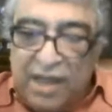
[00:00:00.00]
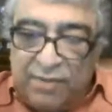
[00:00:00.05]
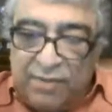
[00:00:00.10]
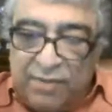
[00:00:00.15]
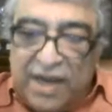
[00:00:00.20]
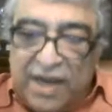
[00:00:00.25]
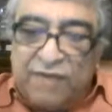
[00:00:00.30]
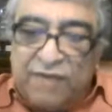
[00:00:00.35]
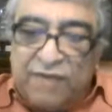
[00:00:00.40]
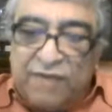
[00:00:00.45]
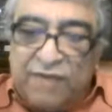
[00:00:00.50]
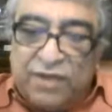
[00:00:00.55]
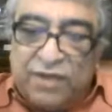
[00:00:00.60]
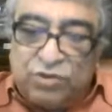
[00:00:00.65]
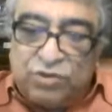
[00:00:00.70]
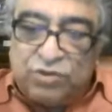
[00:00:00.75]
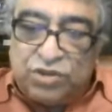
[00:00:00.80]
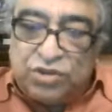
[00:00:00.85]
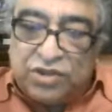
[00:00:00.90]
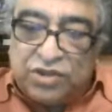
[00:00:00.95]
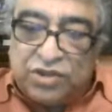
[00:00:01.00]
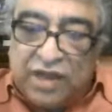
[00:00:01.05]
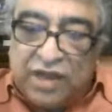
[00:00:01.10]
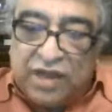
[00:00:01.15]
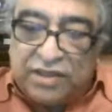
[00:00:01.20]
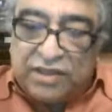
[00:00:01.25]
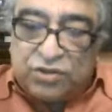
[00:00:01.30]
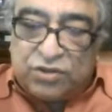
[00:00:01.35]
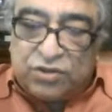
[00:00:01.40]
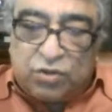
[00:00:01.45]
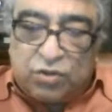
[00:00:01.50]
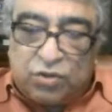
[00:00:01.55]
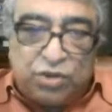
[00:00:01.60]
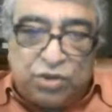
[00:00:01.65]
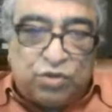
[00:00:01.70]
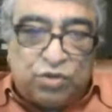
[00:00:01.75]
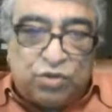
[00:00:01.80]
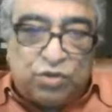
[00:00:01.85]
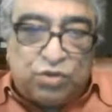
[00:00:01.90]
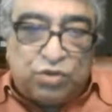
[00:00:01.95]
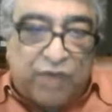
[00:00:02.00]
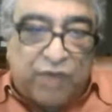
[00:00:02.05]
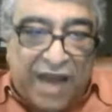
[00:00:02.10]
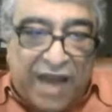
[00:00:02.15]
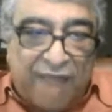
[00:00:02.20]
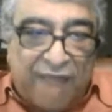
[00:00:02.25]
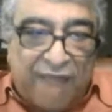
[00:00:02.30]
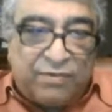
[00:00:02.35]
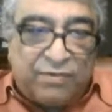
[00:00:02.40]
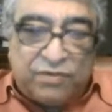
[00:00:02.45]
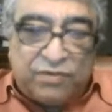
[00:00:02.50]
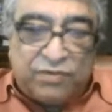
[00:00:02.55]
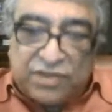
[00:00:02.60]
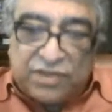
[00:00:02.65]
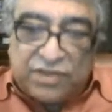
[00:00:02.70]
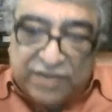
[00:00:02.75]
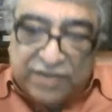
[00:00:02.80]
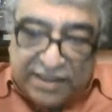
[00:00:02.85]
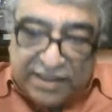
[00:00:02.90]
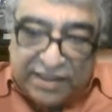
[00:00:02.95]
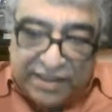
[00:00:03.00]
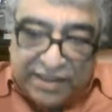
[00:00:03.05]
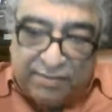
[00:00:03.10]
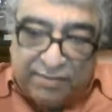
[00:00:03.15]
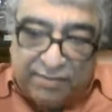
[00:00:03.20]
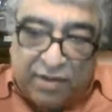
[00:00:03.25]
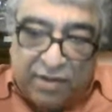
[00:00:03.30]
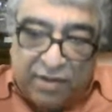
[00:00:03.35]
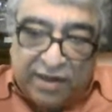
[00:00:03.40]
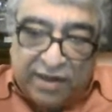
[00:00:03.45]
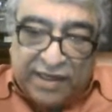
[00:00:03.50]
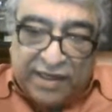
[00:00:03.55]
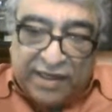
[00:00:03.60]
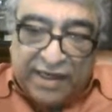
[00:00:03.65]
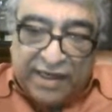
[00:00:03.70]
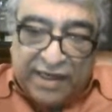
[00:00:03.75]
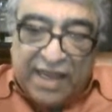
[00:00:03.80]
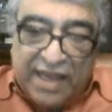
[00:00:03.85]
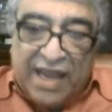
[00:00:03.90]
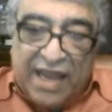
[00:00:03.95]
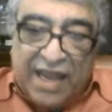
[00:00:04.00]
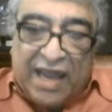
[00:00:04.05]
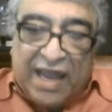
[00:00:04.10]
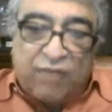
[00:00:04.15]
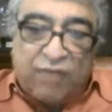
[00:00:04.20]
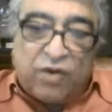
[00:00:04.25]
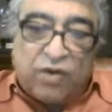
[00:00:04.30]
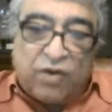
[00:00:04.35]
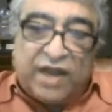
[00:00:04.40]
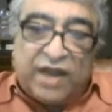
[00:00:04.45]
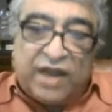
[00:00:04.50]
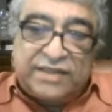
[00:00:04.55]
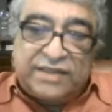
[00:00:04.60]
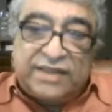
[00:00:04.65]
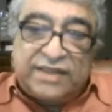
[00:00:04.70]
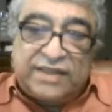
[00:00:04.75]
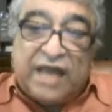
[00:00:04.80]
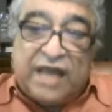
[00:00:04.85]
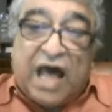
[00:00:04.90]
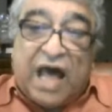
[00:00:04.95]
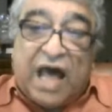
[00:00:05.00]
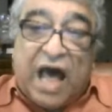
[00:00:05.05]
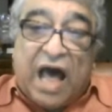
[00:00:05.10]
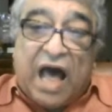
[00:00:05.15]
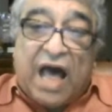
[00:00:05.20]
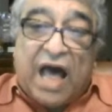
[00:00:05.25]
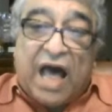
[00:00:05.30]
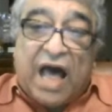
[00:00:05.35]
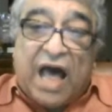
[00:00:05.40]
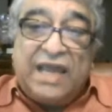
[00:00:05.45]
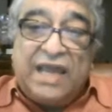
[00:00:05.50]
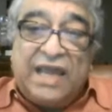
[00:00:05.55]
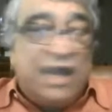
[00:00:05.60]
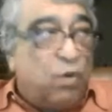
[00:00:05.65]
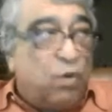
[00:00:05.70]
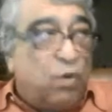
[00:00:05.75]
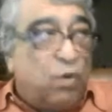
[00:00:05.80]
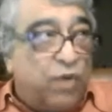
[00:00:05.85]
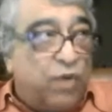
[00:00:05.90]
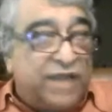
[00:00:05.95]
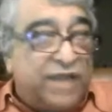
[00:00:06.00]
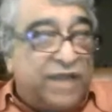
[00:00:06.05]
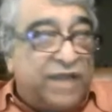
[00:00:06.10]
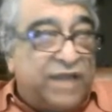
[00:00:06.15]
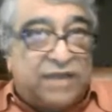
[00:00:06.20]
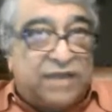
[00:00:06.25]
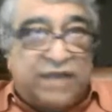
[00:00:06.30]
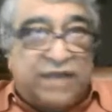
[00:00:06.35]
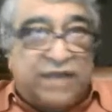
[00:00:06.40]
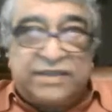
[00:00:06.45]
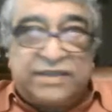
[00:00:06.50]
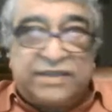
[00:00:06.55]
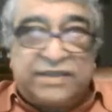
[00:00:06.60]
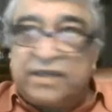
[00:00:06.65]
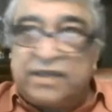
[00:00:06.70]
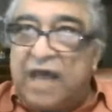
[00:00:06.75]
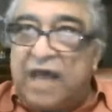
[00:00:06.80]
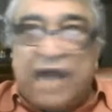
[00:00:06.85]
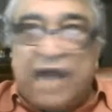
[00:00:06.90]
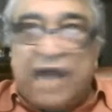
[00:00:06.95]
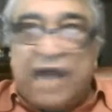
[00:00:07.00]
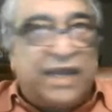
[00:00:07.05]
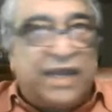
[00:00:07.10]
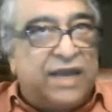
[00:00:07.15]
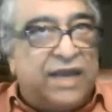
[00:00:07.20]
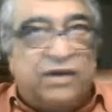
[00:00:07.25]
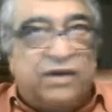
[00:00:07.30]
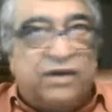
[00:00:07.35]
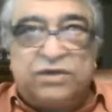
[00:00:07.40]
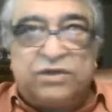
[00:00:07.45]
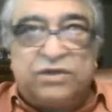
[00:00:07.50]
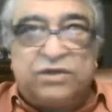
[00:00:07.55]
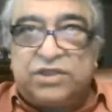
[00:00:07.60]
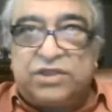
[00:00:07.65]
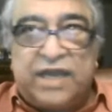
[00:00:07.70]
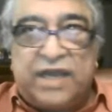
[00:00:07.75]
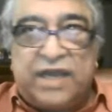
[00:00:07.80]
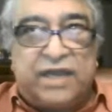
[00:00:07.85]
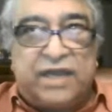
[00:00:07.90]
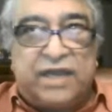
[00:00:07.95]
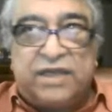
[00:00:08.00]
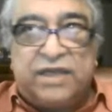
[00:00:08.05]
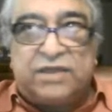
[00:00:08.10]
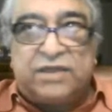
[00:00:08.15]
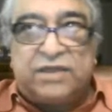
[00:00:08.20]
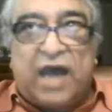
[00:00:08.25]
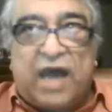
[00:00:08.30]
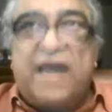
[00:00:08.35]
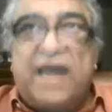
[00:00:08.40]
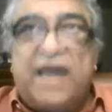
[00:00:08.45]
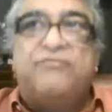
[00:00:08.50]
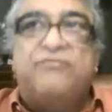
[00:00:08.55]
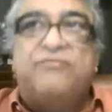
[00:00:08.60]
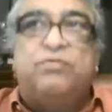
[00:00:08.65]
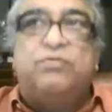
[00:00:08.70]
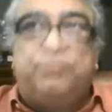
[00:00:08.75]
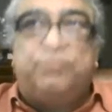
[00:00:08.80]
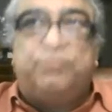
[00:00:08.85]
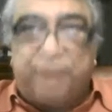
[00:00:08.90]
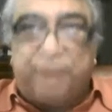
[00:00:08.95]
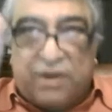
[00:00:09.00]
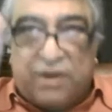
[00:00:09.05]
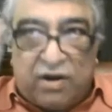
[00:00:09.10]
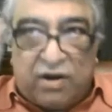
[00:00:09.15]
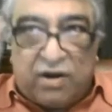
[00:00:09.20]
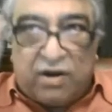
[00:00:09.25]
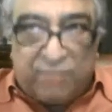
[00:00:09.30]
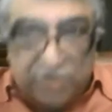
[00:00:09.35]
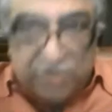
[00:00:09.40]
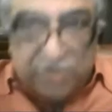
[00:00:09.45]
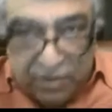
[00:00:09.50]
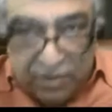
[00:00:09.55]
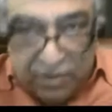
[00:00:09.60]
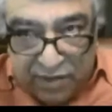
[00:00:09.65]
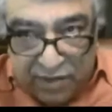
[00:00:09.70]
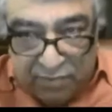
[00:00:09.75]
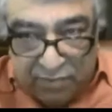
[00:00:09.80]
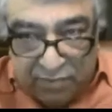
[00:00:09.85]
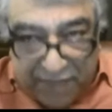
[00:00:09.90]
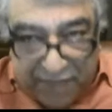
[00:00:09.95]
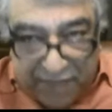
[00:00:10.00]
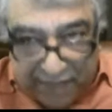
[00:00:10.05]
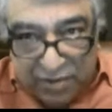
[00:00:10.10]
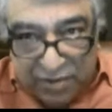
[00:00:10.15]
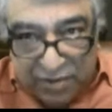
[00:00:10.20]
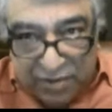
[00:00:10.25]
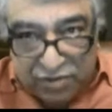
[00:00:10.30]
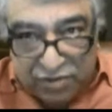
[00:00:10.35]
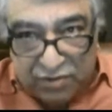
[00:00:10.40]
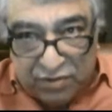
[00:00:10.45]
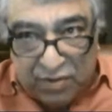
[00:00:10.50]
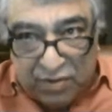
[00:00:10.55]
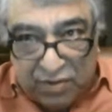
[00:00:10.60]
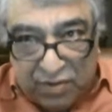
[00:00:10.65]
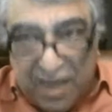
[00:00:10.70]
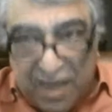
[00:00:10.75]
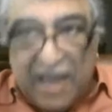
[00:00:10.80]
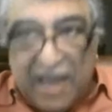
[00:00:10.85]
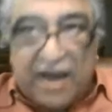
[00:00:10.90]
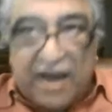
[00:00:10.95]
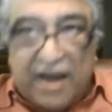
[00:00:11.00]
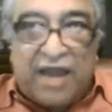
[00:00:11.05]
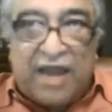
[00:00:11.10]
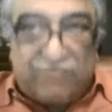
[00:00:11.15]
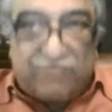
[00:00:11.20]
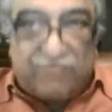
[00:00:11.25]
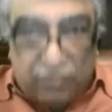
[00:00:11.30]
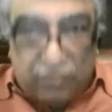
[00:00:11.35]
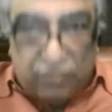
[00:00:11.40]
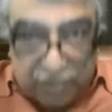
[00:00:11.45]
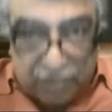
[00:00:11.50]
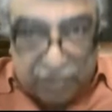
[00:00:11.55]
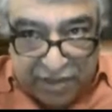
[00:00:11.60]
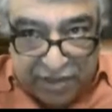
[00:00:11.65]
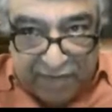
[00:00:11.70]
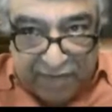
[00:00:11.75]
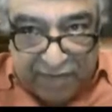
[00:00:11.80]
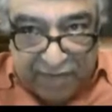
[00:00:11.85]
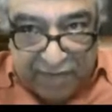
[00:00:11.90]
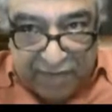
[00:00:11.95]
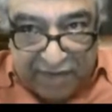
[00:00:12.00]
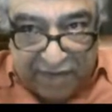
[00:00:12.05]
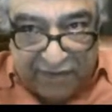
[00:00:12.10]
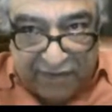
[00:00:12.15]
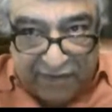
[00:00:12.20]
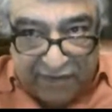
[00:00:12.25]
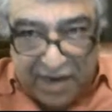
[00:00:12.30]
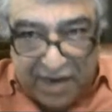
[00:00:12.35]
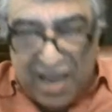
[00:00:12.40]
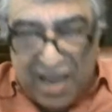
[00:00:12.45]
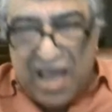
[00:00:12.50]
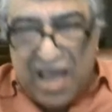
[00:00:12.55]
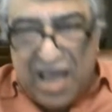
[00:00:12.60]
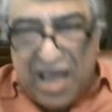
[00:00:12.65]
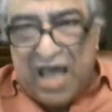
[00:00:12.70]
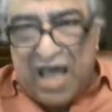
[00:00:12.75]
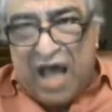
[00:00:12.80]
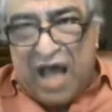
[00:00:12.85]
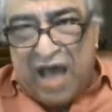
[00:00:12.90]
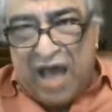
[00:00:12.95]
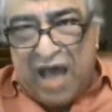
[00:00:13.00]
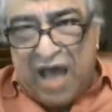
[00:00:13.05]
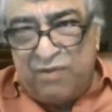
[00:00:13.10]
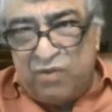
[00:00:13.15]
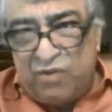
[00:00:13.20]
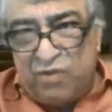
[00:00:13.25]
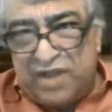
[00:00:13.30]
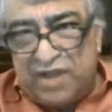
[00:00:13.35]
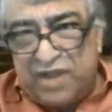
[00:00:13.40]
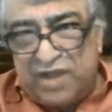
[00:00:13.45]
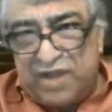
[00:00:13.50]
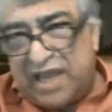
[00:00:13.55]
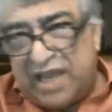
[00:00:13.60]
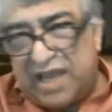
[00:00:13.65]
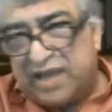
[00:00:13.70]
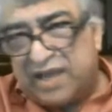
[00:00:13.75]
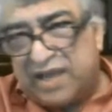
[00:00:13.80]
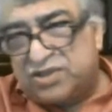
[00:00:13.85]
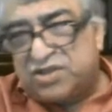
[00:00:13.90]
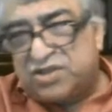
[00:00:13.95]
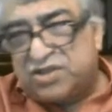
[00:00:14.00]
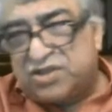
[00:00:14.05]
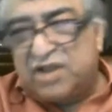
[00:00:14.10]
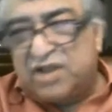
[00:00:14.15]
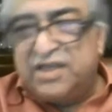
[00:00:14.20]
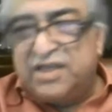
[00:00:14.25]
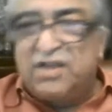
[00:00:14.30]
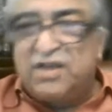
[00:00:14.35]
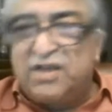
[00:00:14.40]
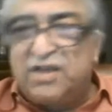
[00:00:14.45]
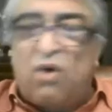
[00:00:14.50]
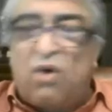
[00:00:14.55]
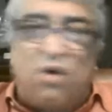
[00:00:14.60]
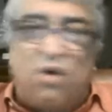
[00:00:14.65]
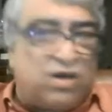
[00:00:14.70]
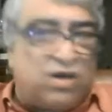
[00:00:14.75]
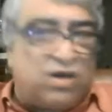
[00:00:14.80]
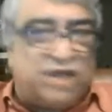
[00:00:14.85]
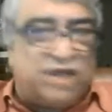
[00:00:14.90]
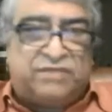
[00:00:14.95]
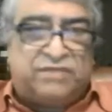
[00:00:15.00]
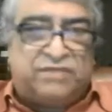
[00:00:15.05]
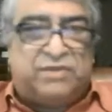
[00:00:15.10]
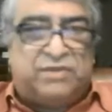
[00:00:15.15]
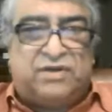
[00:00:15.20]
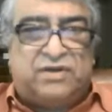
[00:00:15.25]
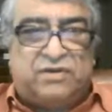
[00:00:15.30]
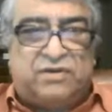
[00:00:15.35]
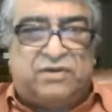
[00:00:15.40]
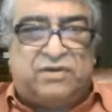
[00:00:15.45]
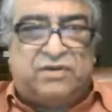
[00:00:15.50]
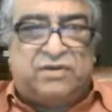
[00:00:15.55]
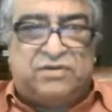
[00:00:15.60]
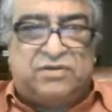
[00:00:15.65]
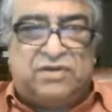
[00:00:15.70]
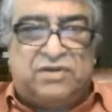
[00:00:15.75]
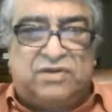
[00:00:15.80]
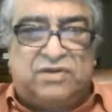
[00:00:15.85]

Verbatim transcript: But anyway, to just cut the story short, what happened was this I did a modeling, and what I did, I went, I said, I can't understand these. I have pick on a material, pick a material, and I have to understand behavior. I went and studied all kinds of materials.